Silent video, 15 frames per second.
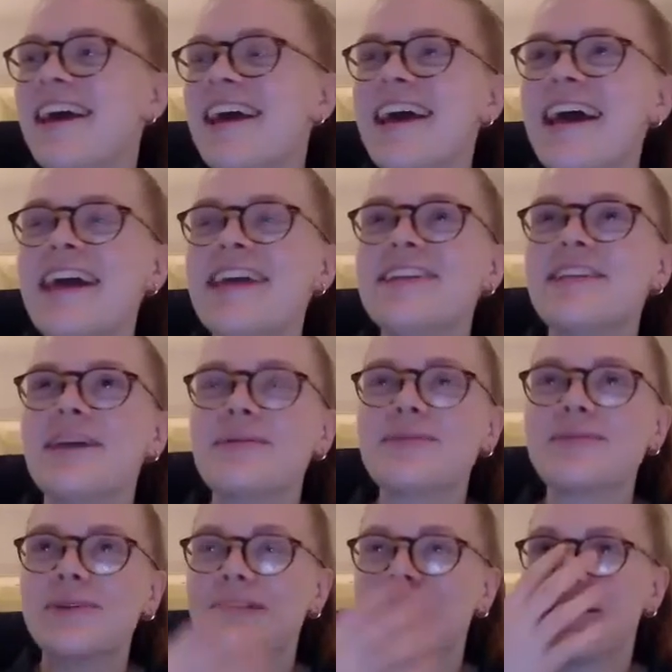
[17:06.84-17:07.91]
ended up
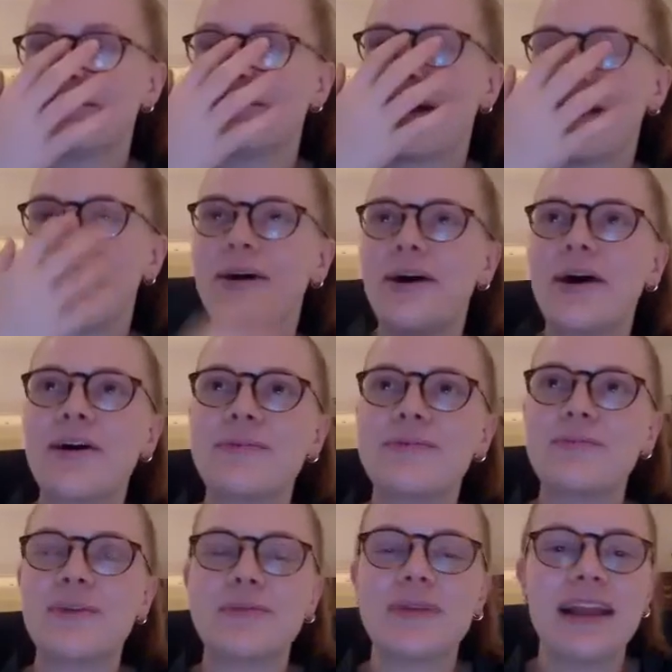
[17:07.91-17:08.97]
talking about
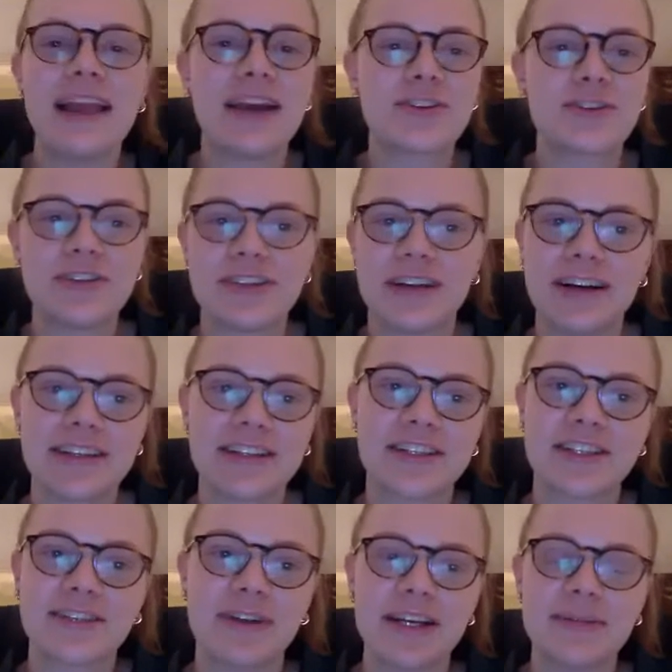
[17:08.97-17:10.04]
one of my lecturers asked us
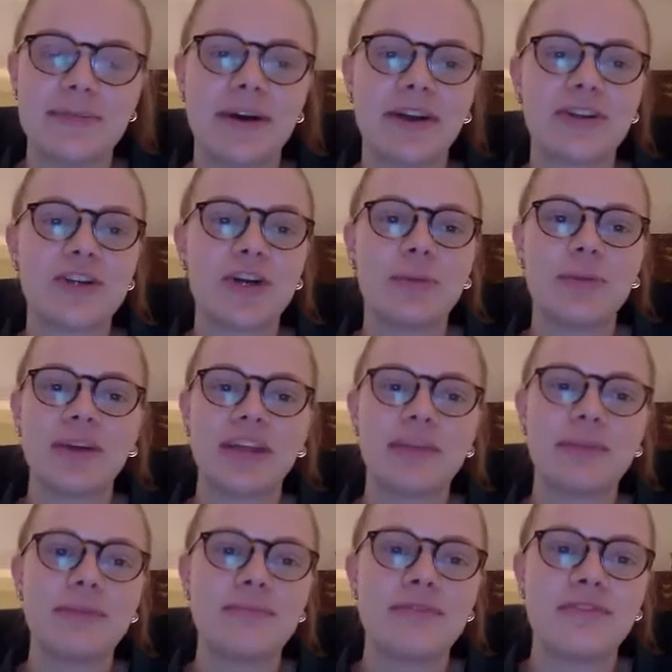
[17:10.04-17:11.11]
to write about a topic that
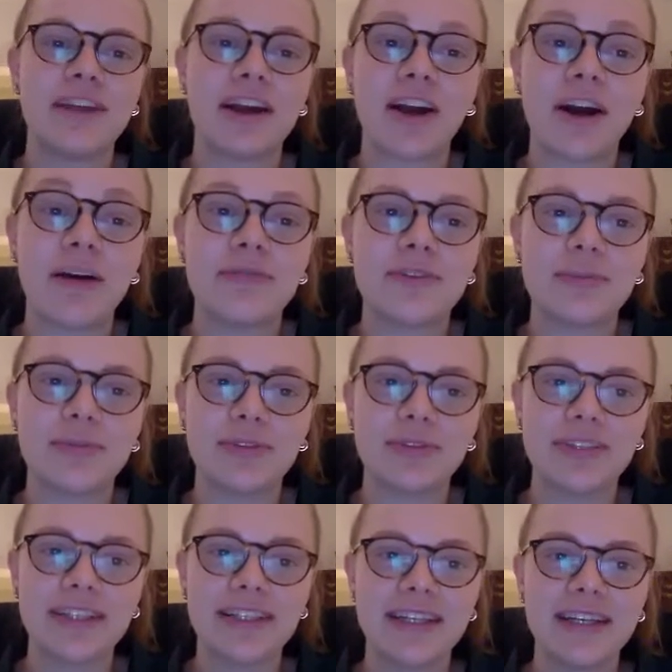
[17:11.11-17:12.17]
may be really
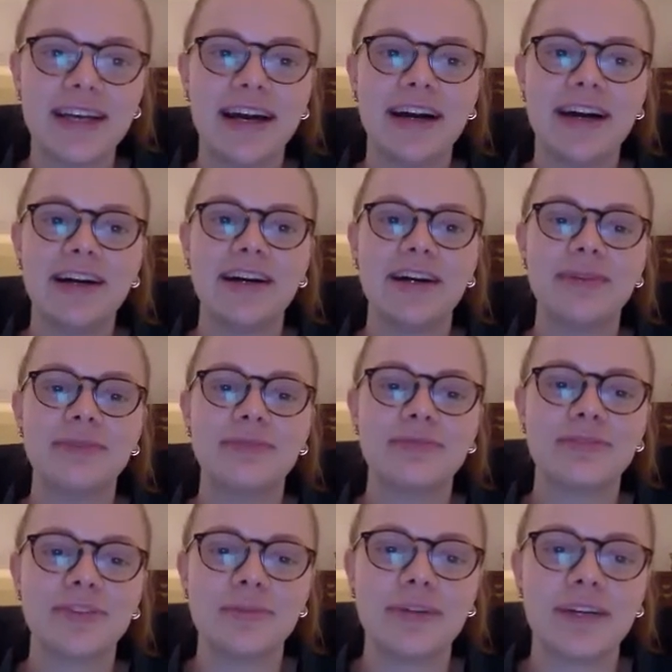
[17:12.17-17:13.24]
uncomfortable
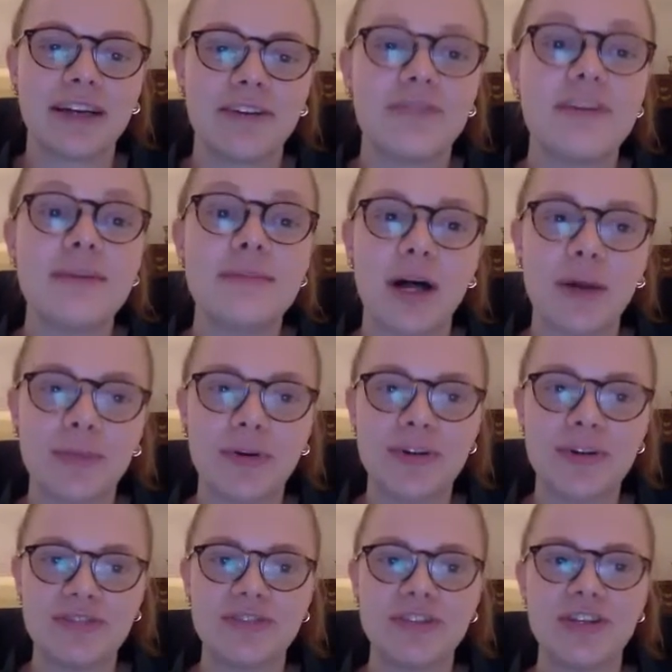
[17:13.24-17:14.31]
from like a female
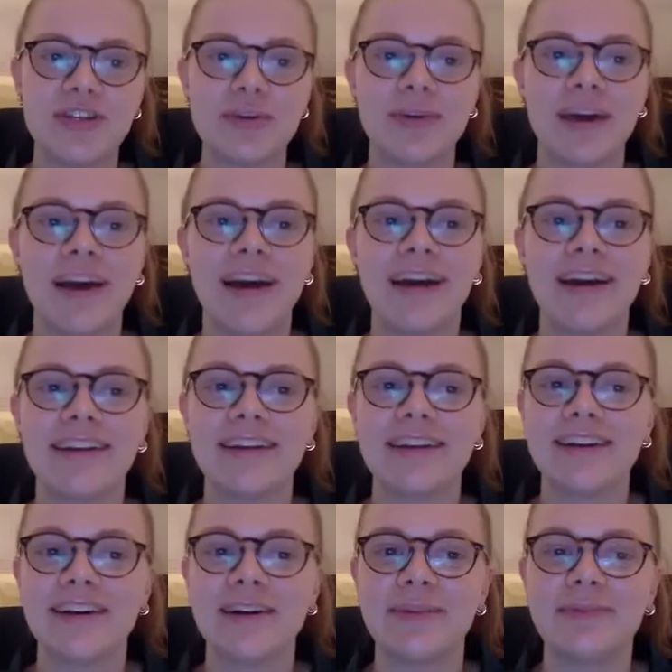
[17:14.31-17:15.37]
point of view, and
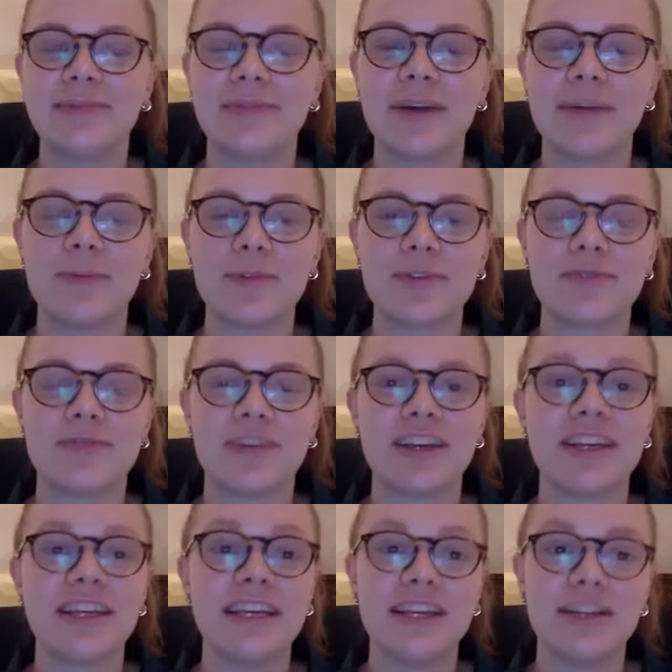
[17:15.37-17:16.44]
I wasn't very
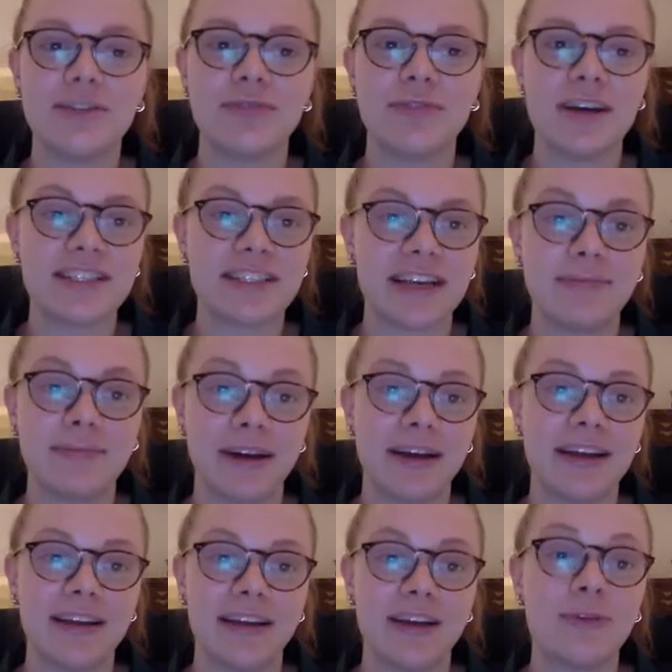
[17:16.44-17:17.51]
keen on writing
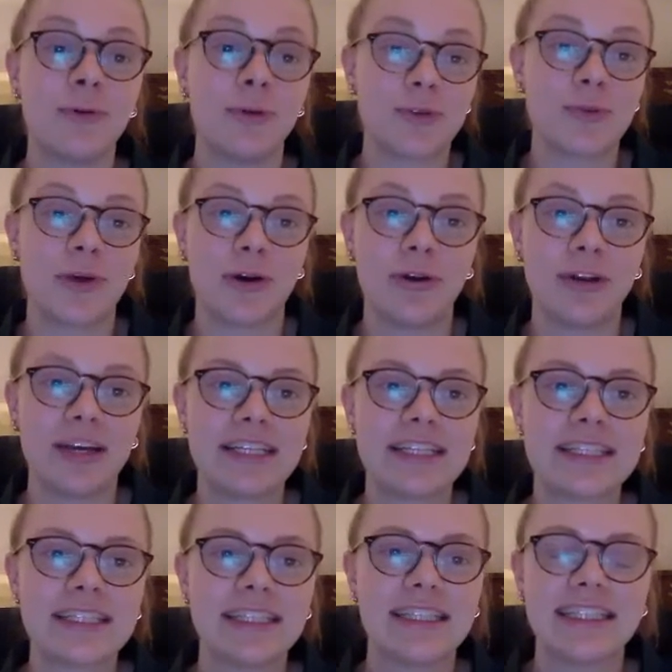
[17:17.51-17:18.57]
my coursework on it,
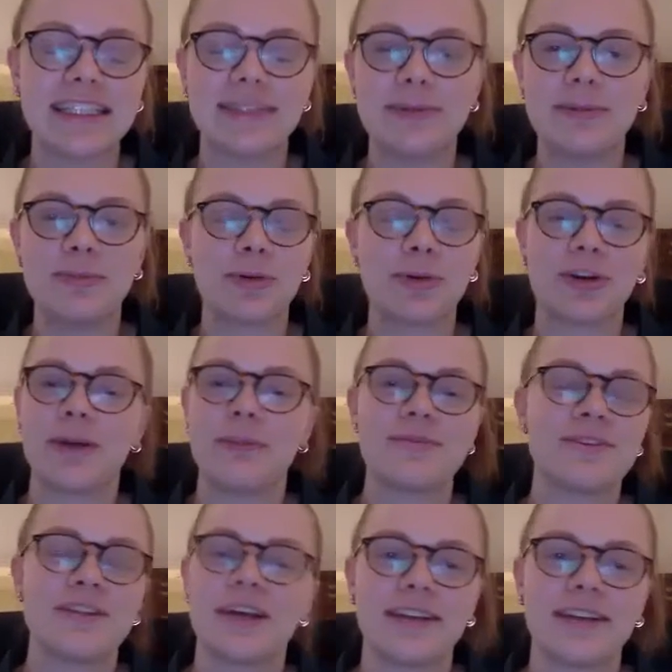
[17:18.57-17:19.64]
and brought it up
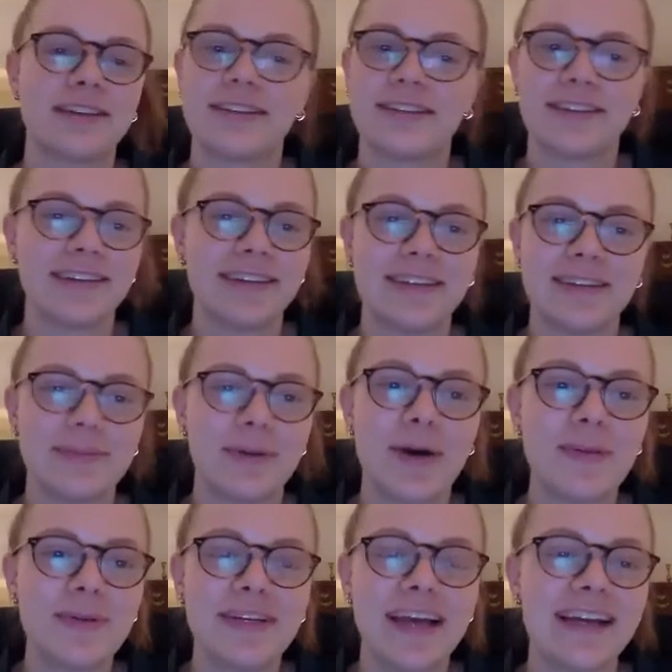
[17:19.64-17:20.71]
to like the
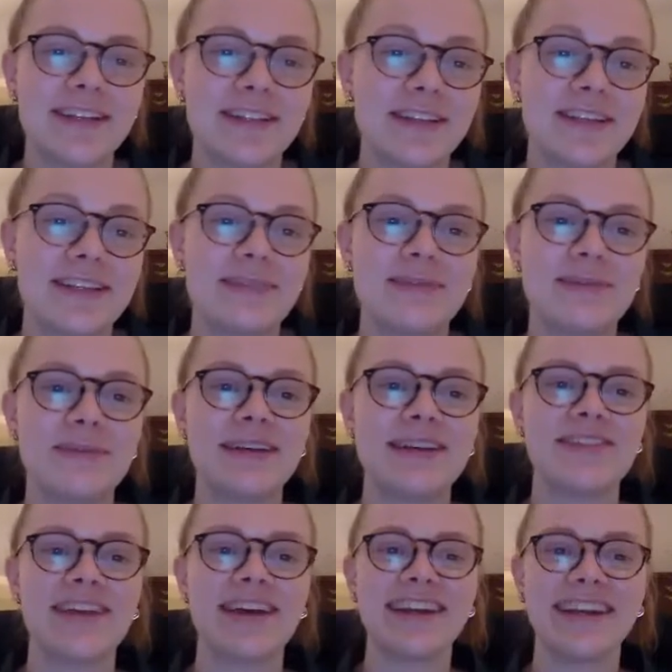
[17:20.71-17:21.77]
department head, and they seemed to believe
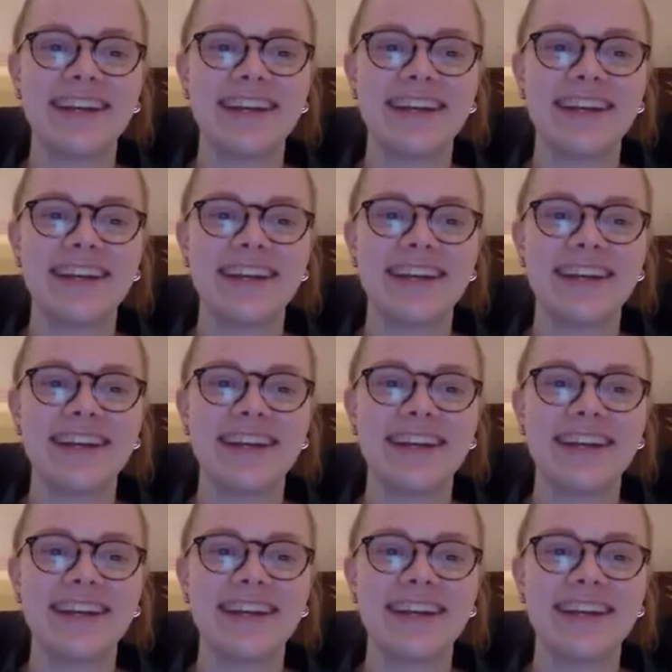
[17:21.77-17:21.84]
that.